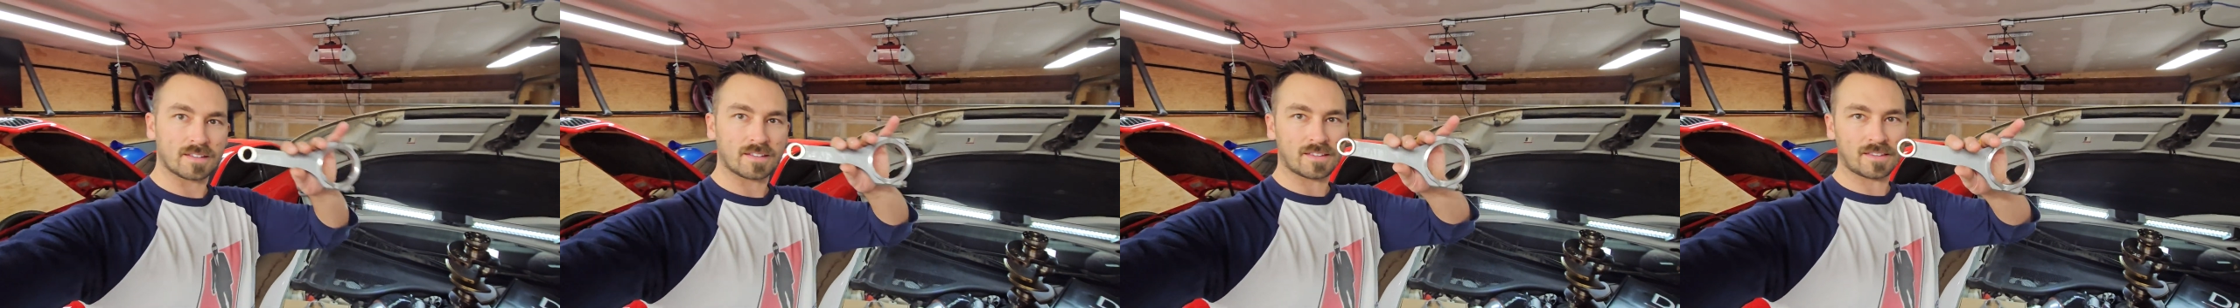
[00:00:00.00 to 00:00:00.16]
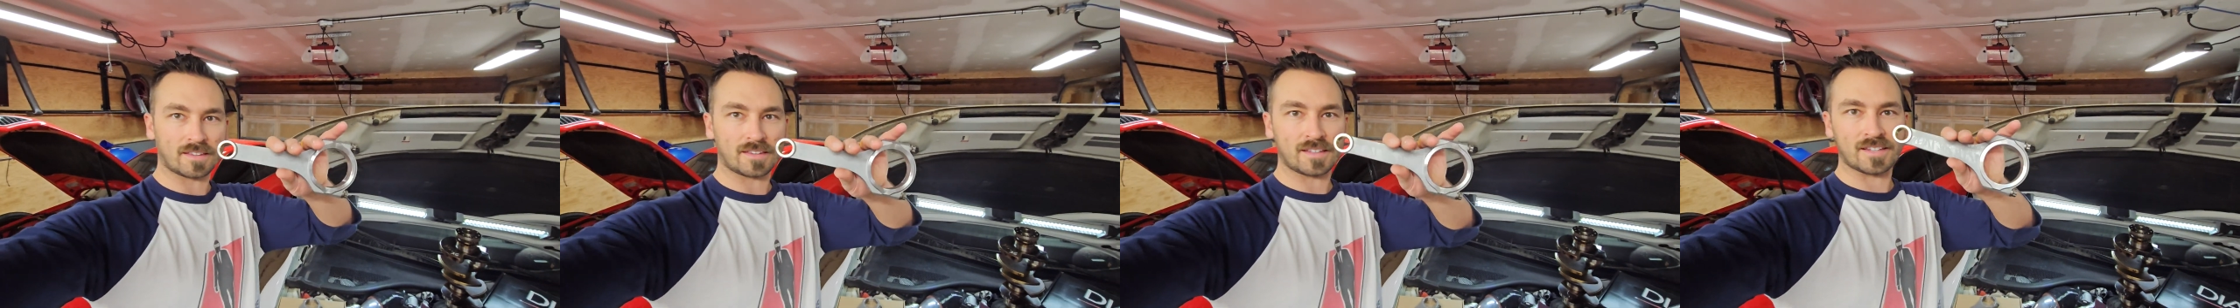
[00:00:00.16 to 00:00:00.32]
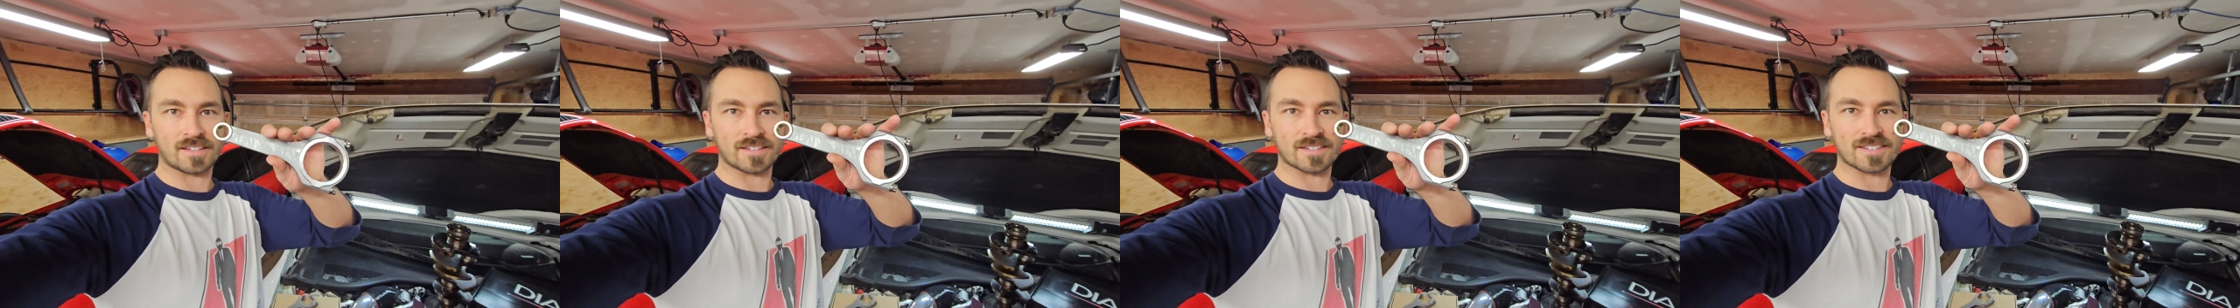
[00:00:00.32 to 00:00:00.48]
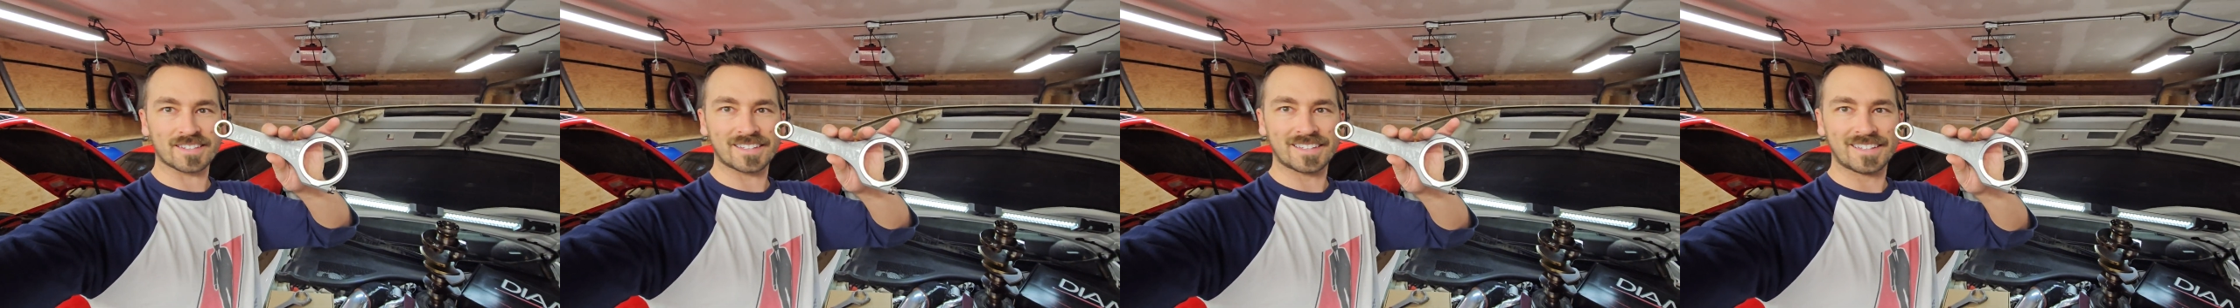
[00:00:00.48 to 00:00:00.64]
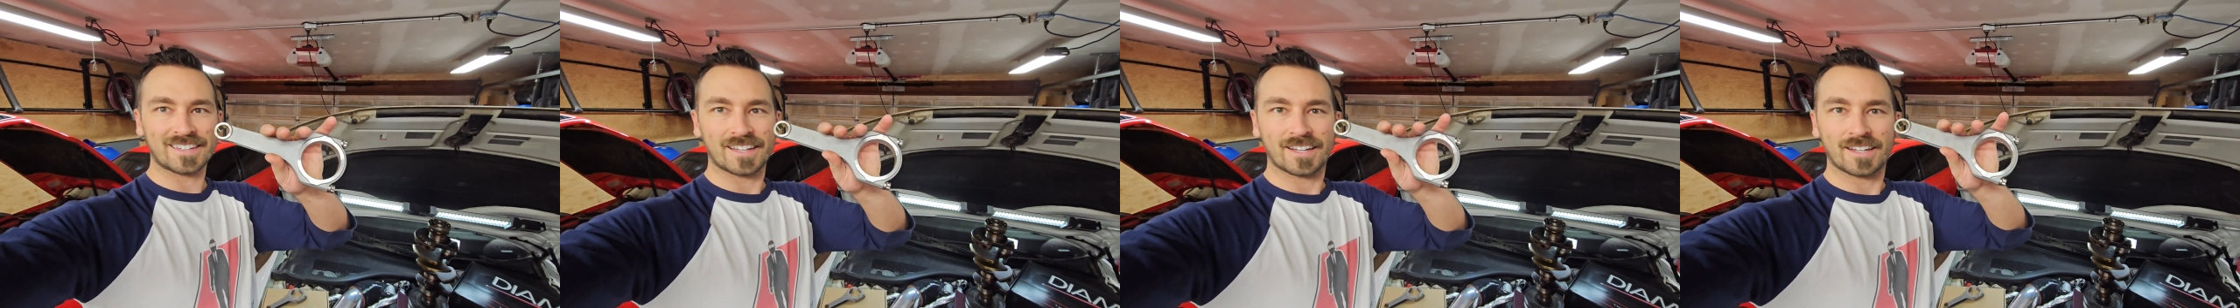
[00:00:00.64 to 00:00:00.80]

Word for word: these.